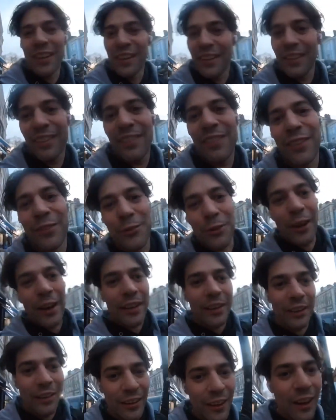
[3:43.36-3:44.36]
the Dragan
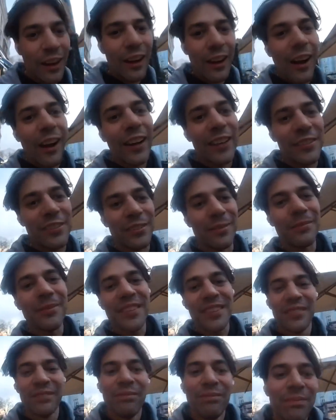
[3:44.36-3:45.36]
items.
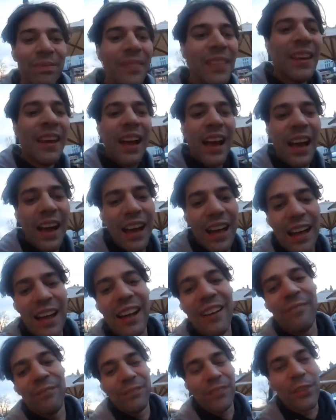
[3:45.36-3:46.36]

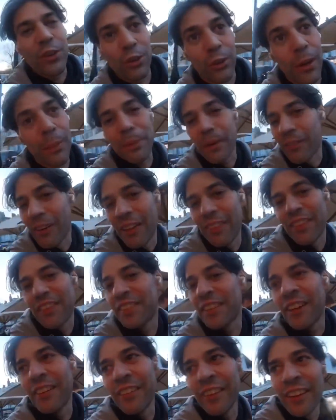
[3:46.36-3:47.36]
Grew up around this
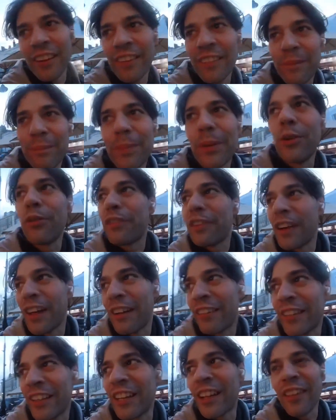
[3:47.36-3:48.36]
area, beautiful area,
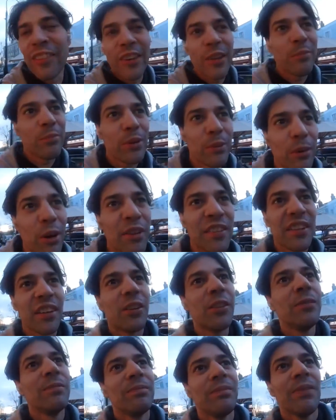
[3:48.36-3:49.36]
London, Primrose Hill.
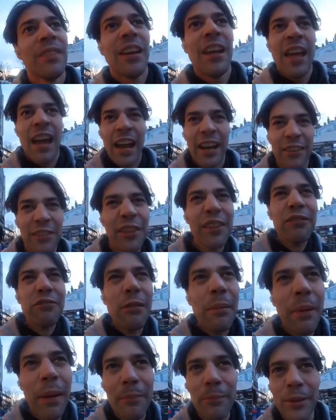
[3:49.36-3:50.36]
And I just
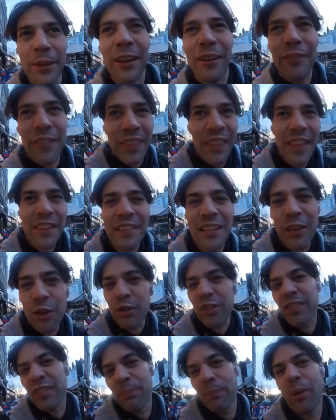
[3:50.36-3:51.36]
remembered, I think there's a little
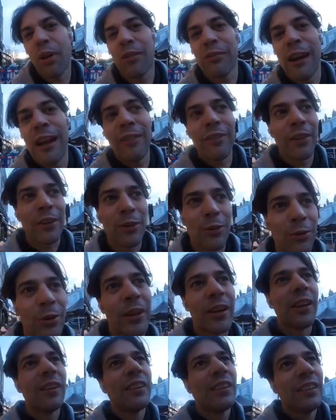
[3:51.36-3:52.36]
spot around the corner
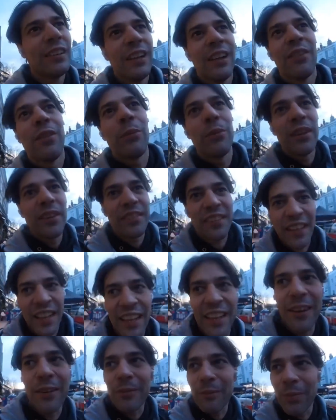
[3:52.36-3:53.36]
that we used to hit
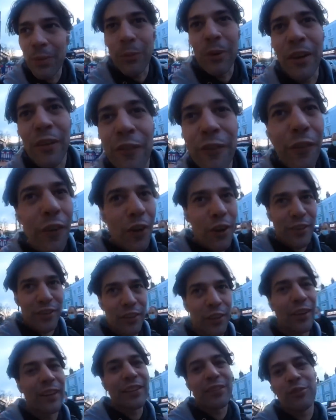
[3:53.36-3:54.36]
when I first started
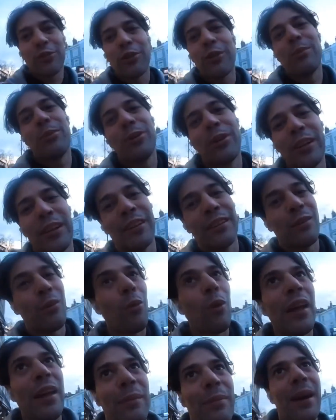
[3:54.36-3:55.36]
streetboarding, way
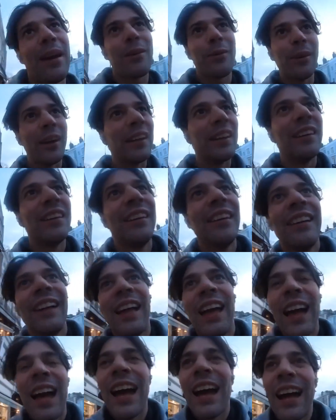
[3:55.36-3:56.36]
back when.
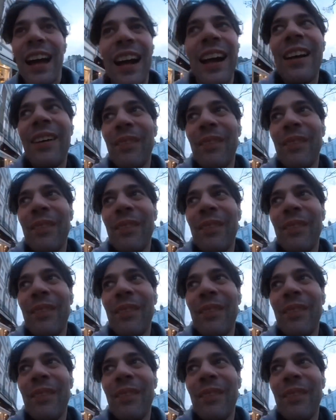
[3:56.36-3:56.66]
I